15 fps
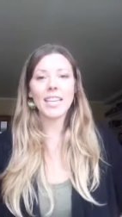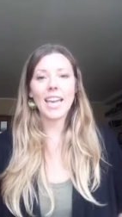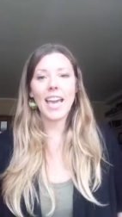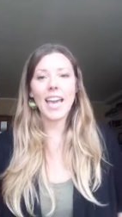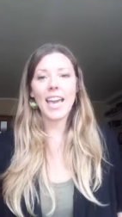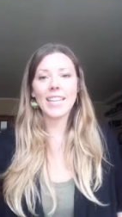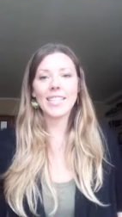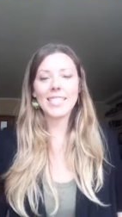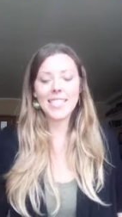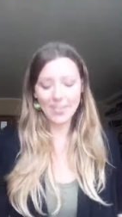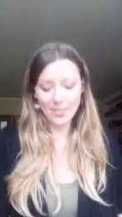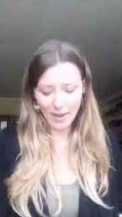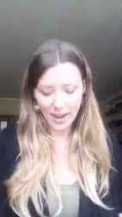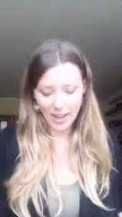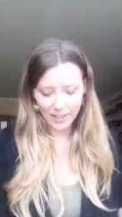case
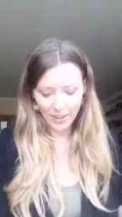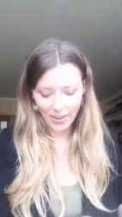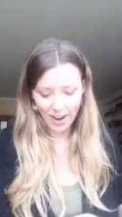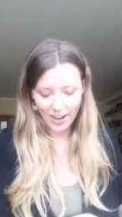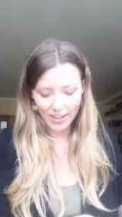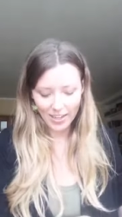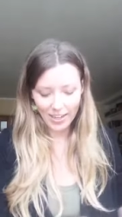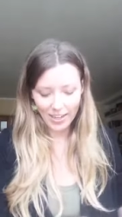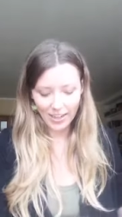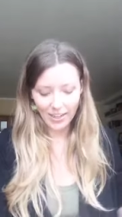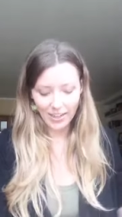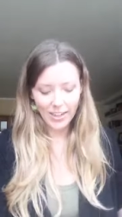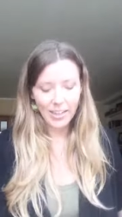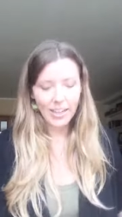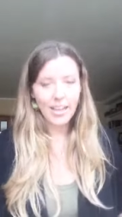while you're on here,
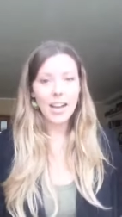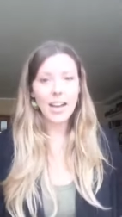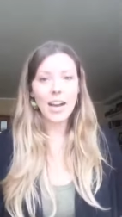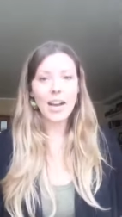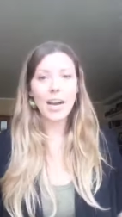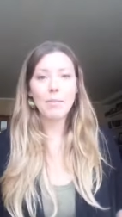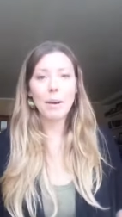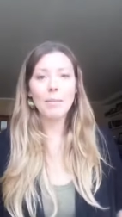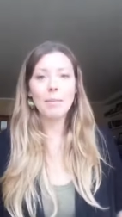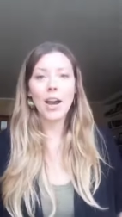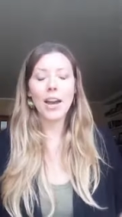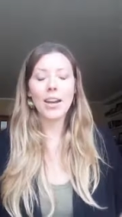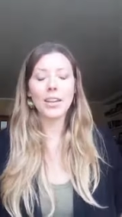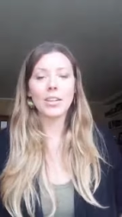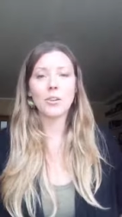um, I'm
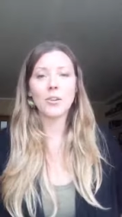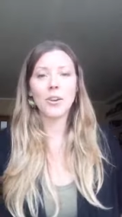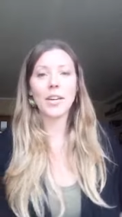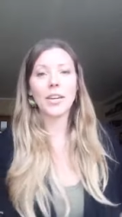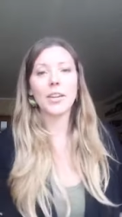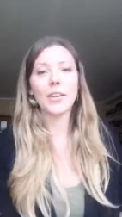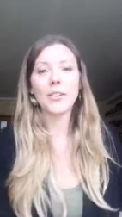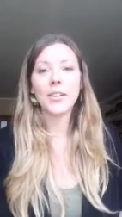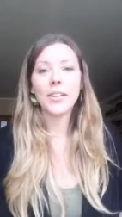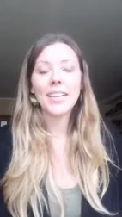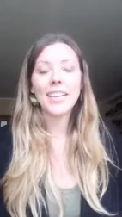not ignoring you.